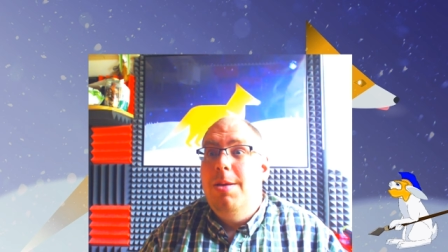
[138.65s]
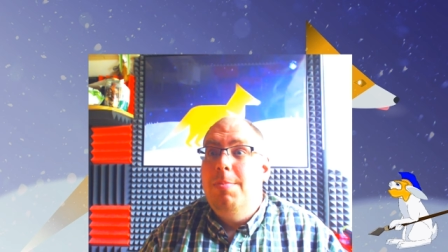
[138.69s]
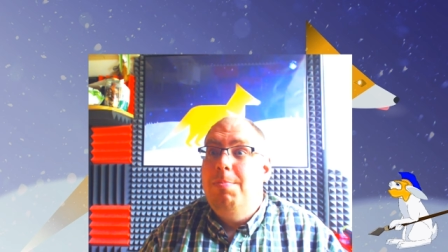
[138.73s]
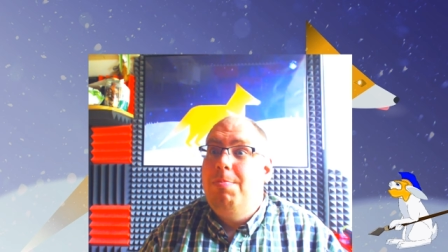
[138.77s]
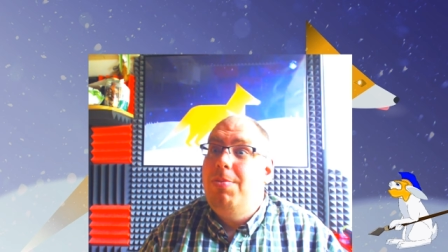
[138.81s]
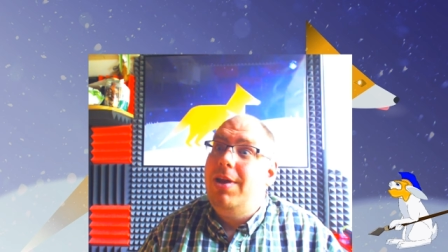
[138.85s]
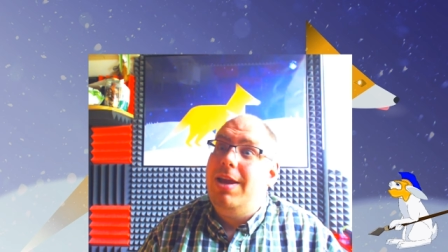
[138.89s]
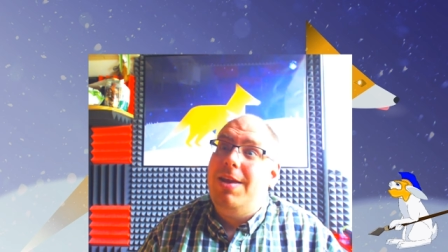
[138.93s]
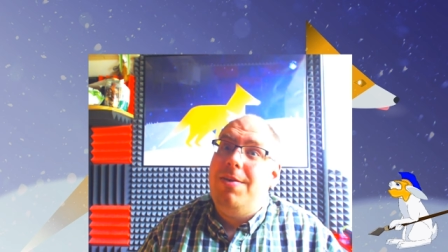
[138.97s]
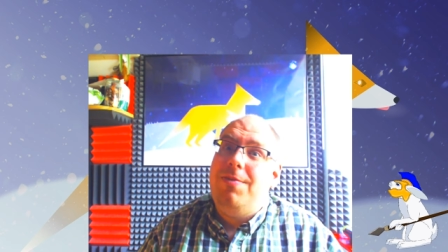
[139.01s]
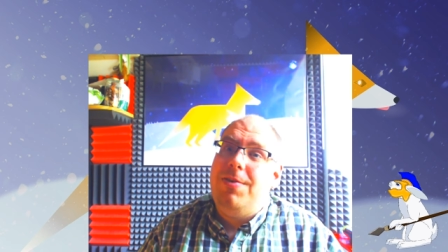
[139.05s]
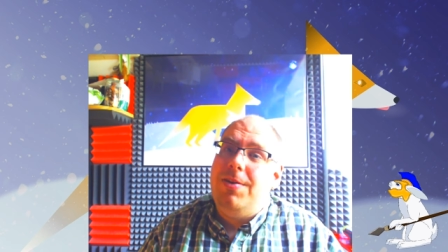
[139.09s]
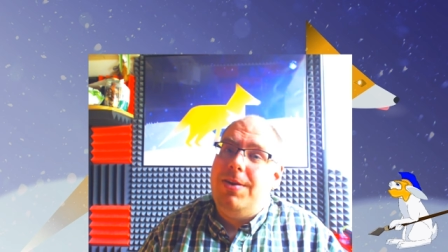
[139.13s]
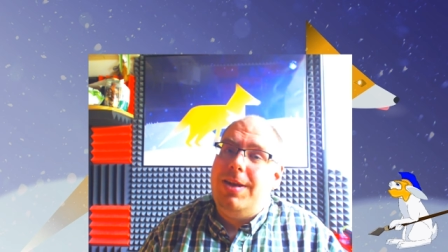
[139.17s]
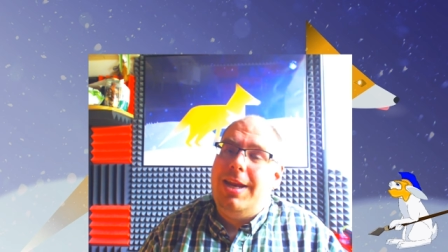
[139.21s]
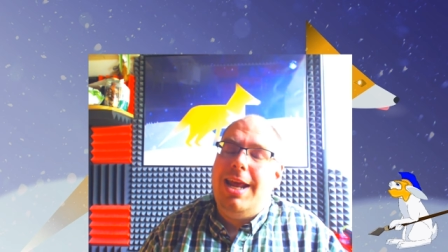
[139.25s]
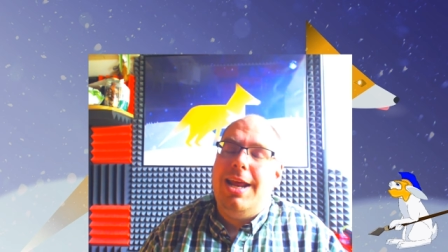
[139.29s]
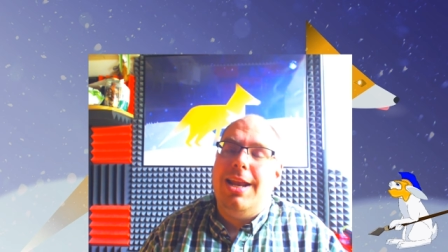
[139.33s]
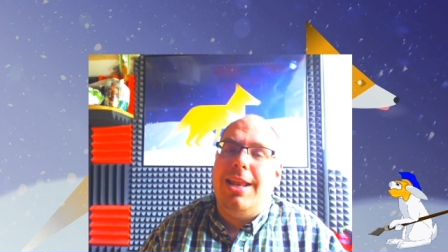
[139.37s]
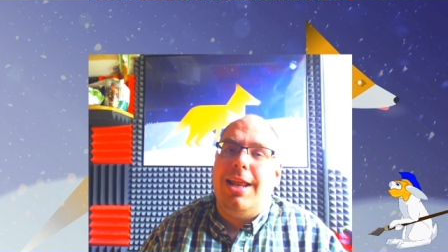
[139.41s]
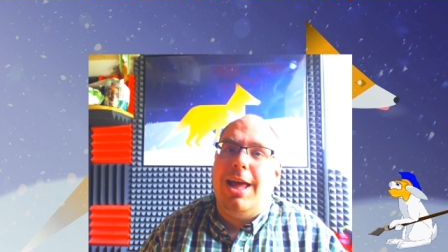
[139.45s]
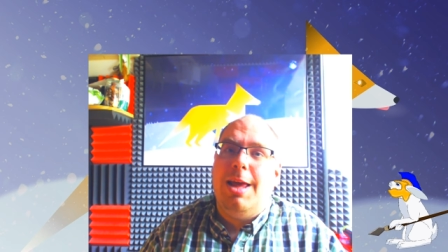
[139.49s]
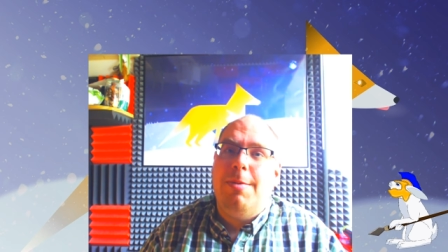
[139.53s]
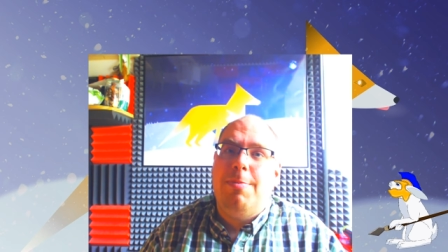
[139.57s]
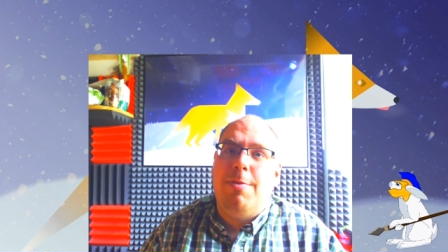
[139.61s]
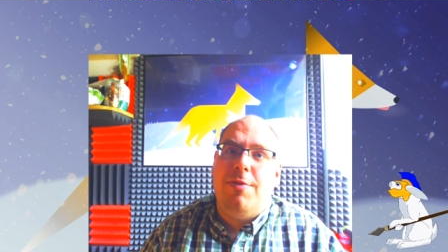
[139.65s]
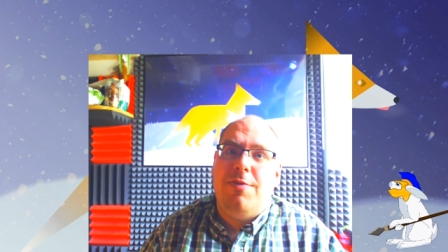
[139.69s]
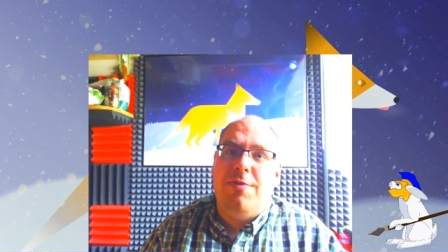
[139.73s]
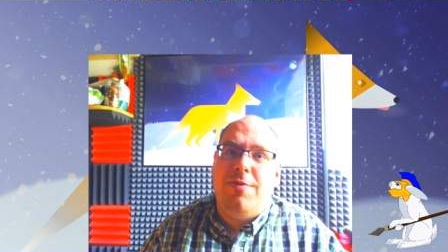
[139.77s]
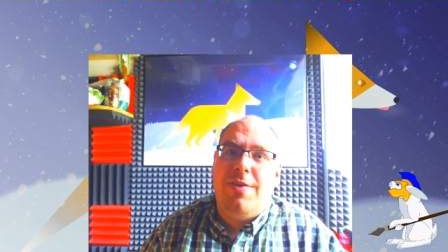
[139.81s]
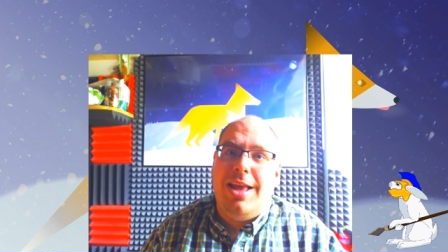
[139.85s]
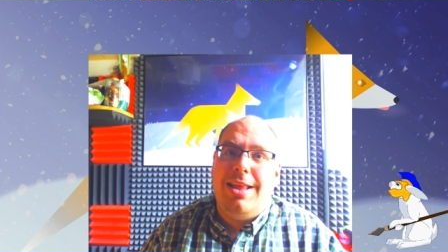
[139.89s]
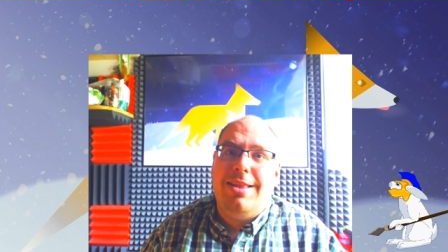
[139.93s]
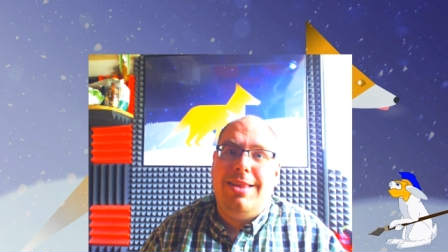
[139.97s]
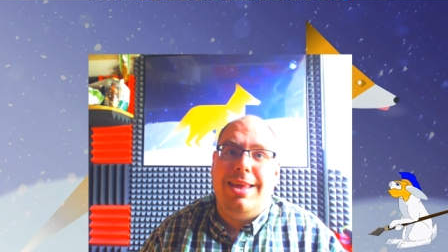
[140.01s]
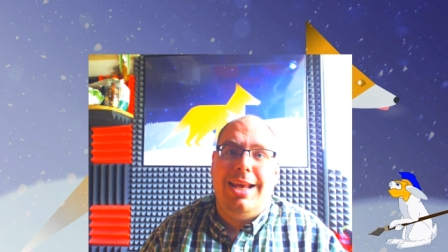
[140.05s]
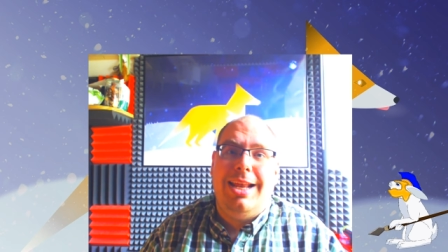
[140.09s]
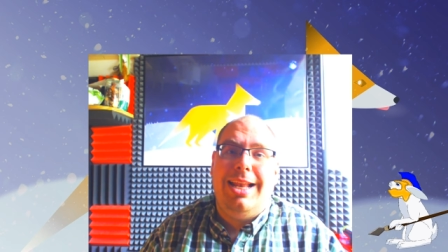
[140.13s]
but if you did
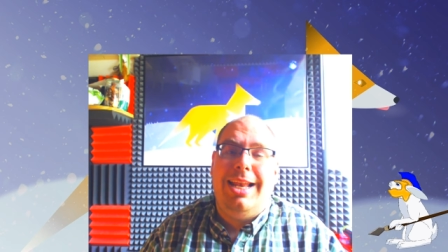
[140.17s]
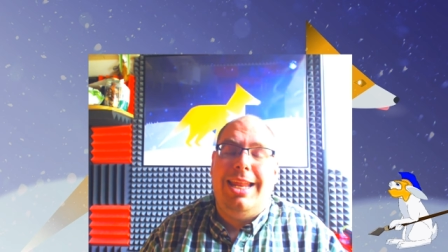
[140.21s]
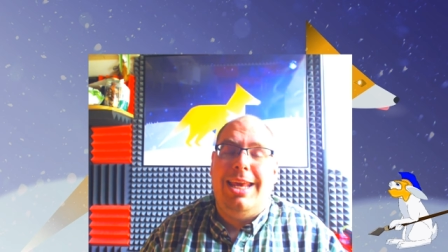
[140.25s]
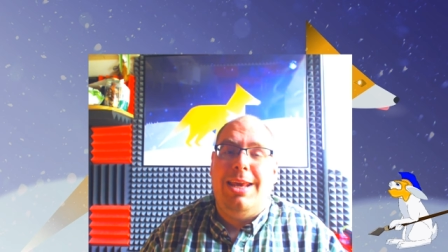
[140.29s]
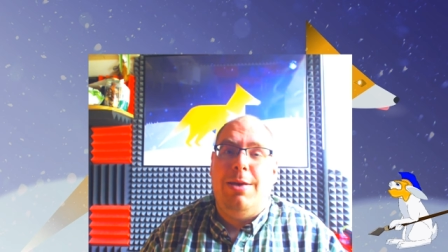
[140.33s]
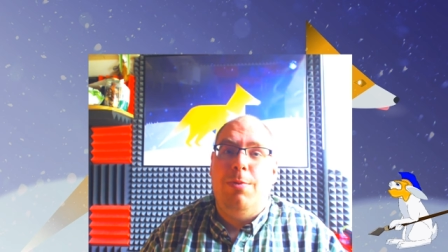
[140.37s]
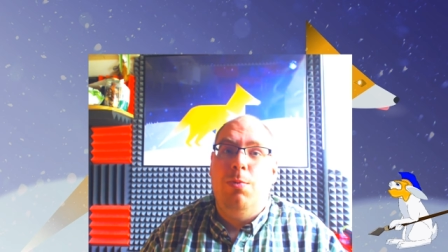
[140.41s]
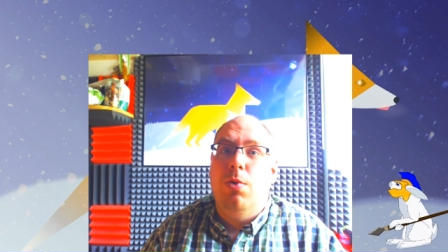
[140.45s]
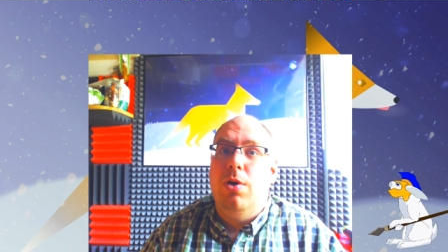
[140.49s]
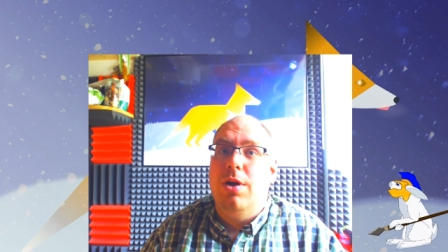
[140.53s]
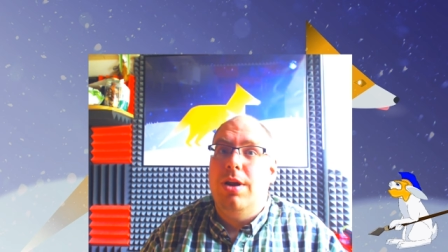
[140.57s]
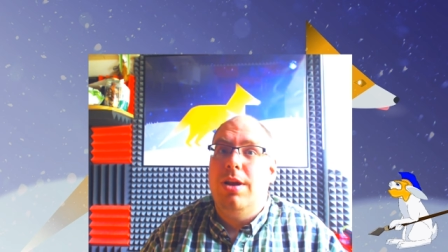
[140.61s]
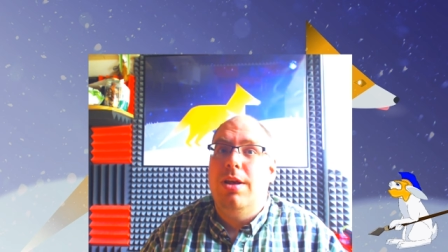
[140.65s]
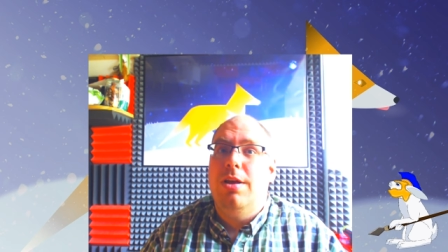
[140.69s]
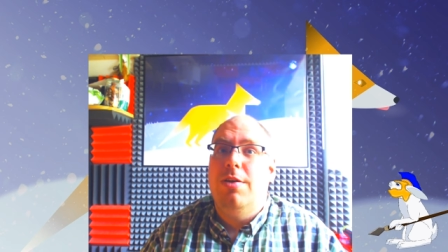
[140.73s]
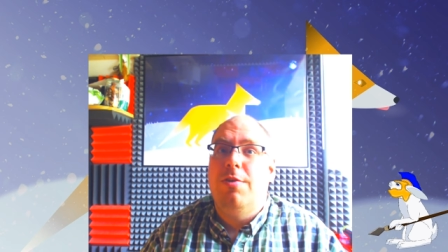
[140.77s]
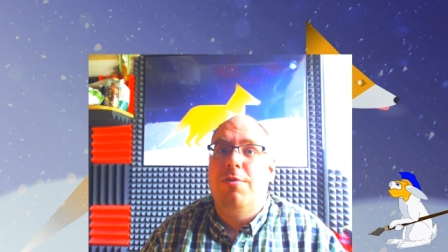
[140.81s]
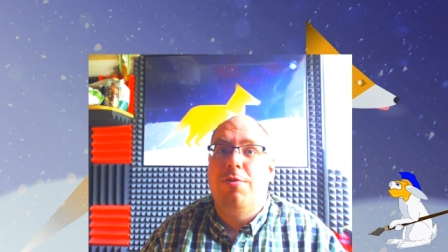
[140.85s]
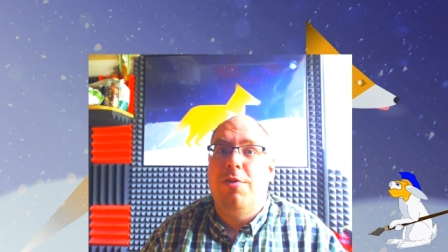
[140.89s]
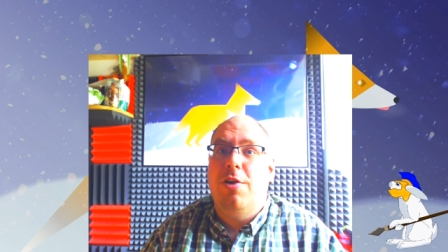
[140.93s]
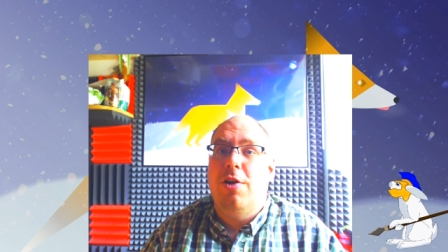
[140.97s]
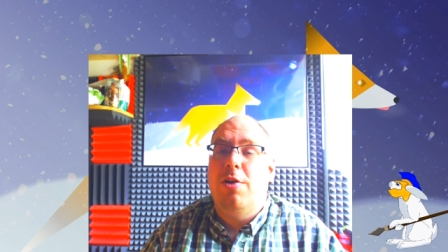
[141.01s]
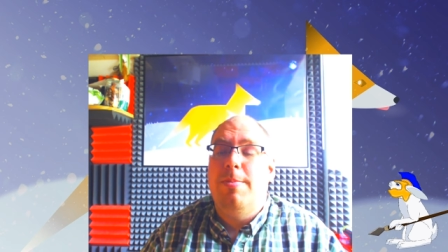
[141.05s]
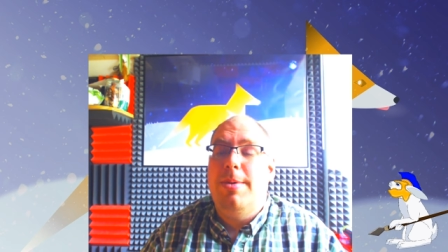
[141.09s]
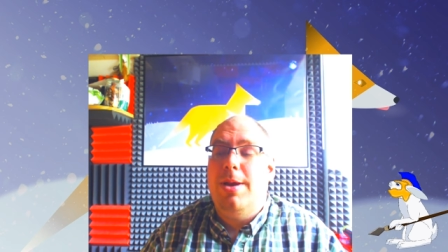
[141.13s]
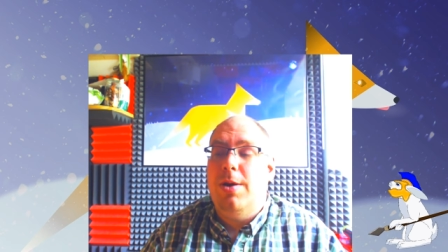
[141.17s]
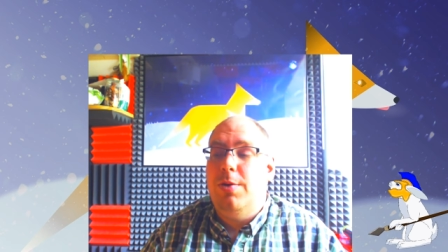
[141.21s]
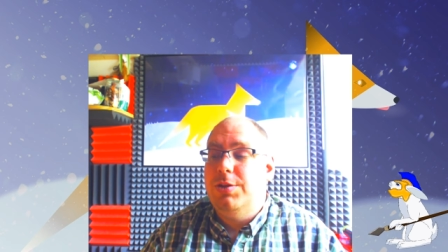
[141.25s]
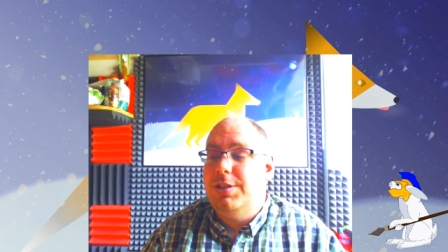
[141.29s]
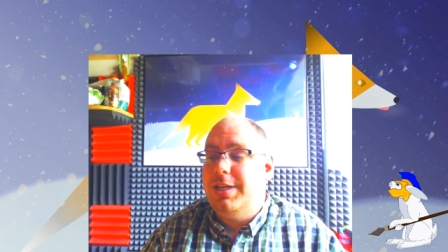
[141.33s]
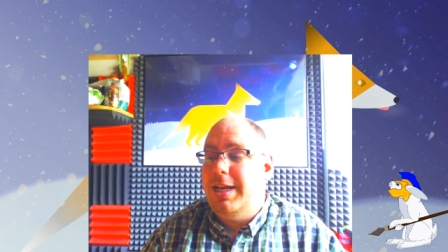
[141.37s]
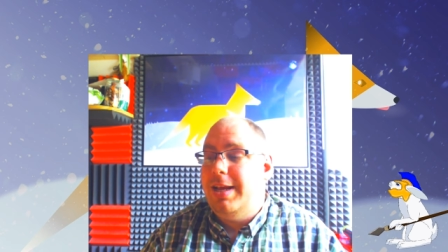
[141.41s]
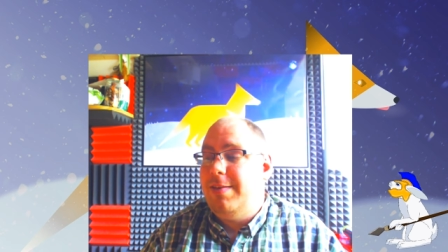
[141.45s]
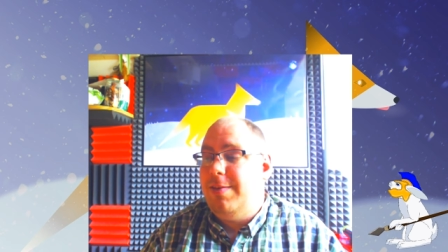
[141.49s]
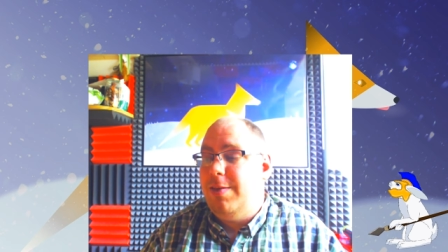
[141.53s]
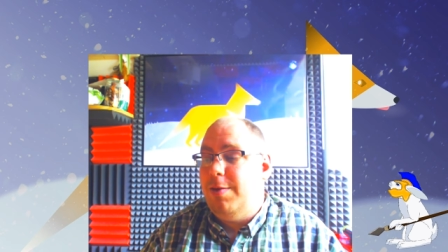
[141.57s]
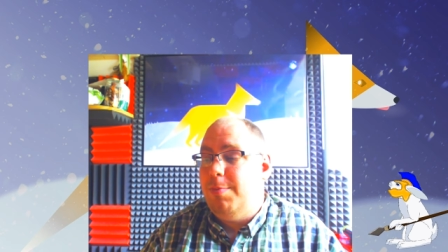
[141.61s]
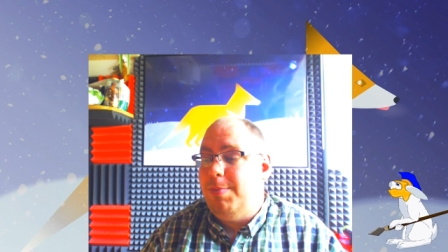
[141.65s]
hypothetically want to throw
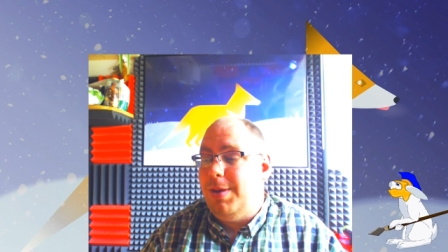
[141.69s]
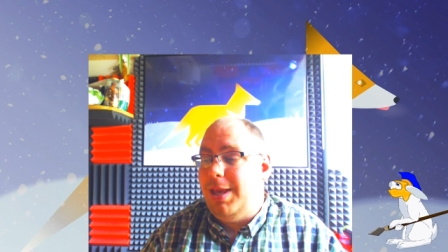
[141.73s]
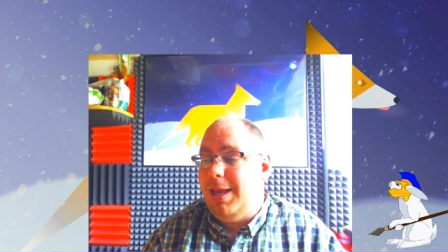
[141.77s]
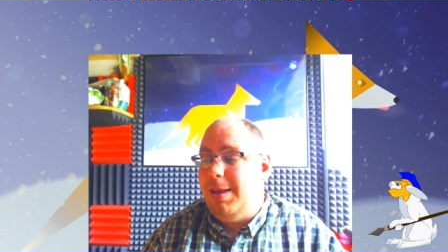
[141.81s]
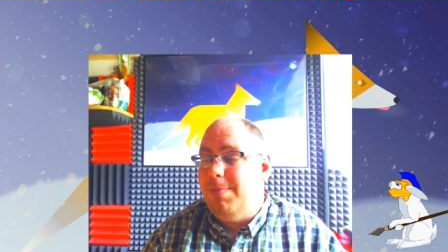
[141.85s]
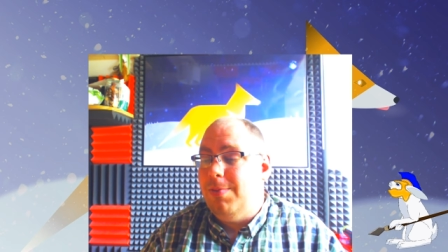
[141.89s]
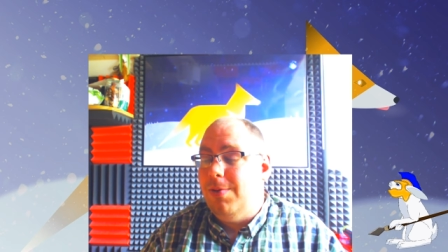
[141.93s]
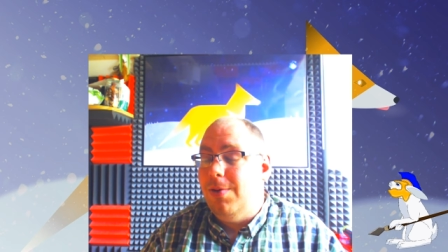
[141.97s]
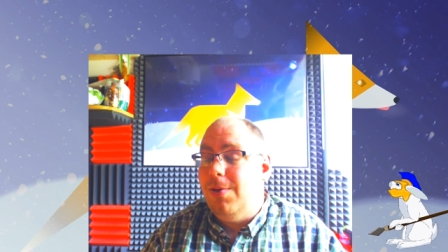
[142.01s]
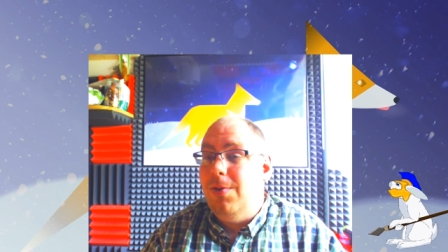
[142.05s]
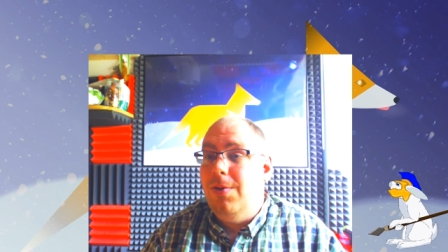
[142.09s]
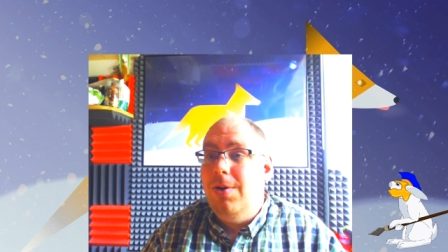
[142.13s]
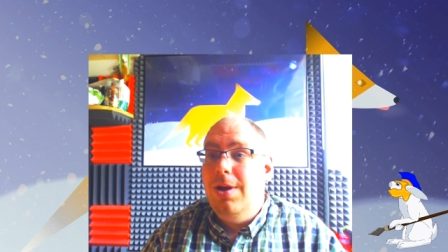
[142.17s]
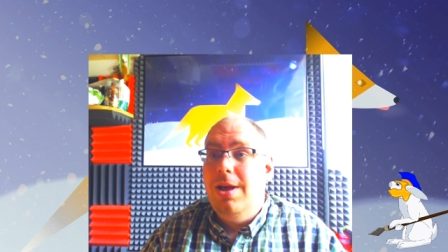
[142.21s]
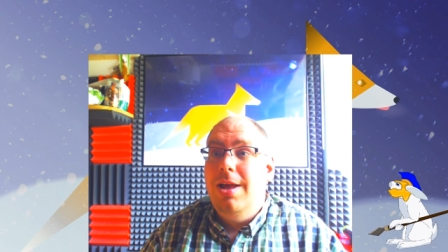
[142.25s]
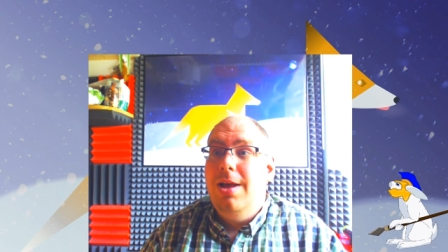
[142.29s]
milkshakes at people,